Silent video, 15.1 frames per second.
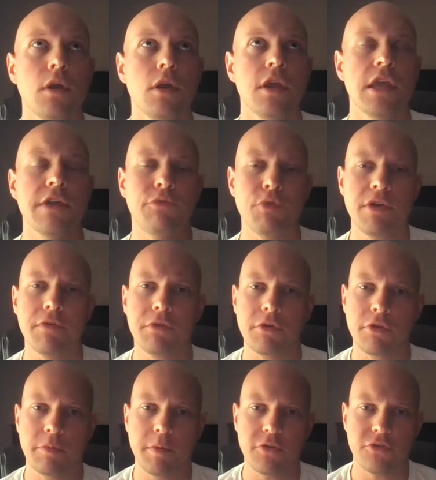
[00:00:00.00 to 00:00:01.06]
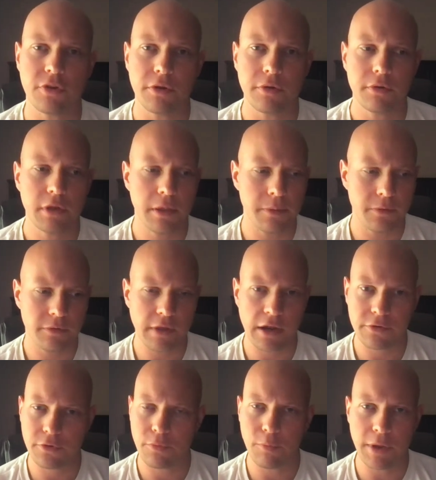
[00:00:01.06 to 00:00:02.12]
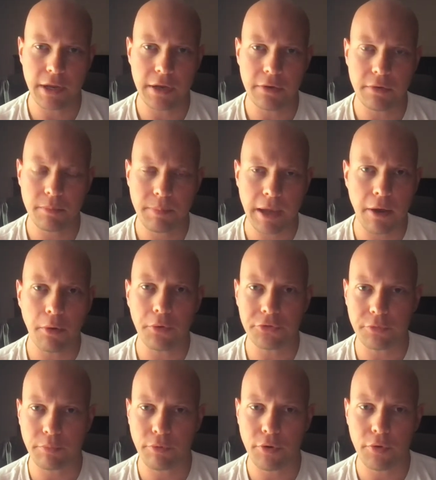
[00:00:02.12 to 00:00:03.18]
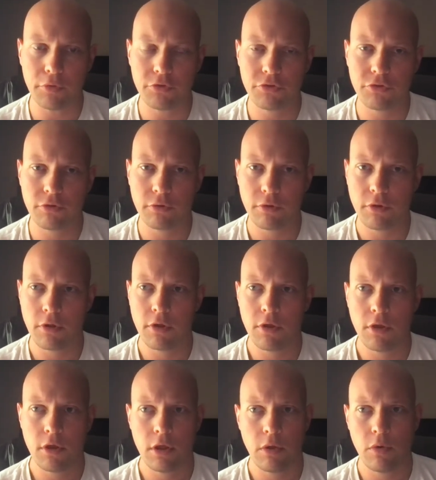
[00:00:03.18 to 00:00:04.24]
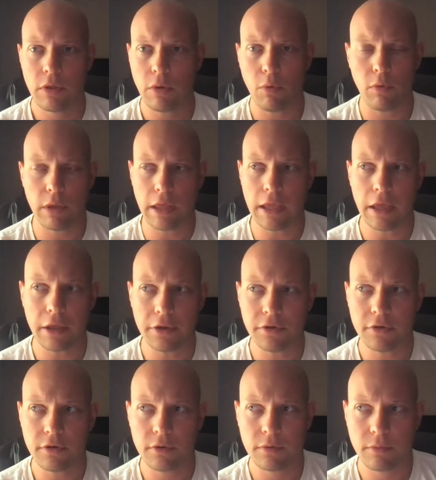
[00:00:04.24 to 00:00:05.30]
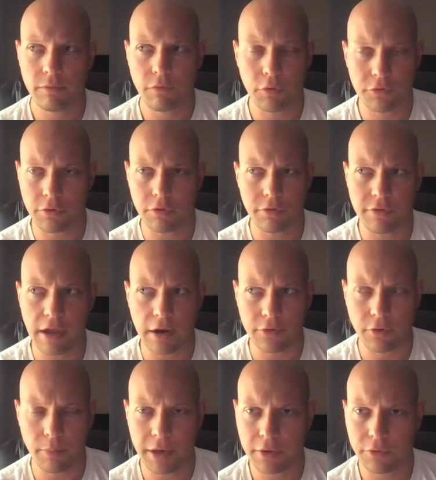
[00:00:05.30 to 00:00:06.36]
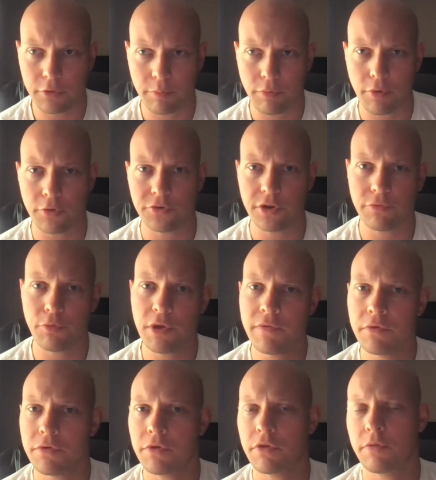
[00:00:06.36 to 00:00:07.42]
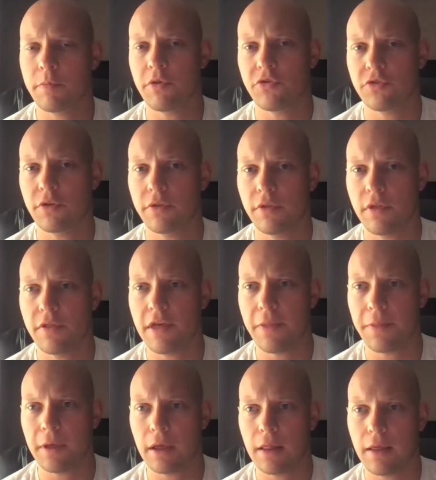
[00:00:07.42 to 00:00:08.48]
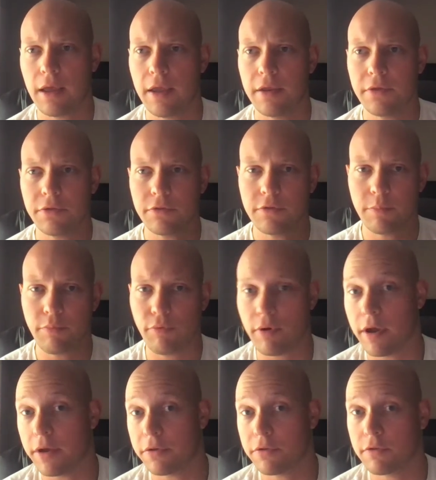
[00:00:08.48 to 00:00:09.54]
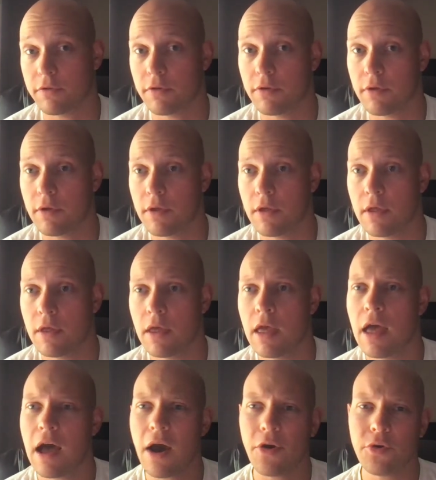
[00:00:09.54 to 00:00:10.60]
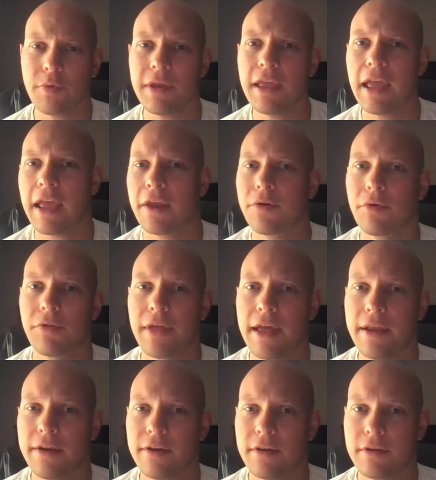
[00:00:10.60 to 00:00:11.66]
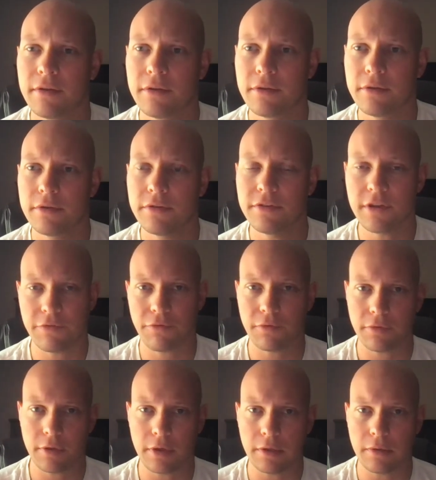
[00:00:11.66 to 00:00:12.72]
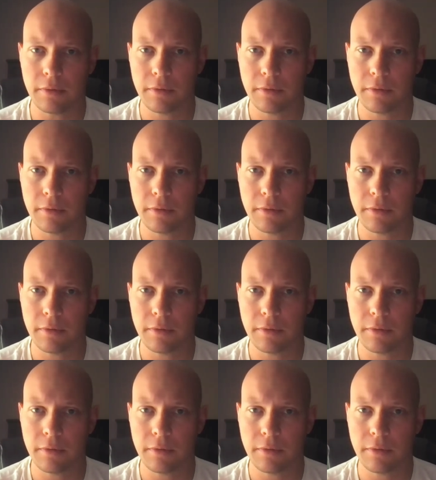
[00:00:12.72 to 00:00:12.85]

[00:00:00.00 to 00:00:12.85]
if we have a suspicion in Dr. Wayne Powell's approach and versus Dr. Michael's approach, if we have a suspicion that the client is depressed, how do we handle that differently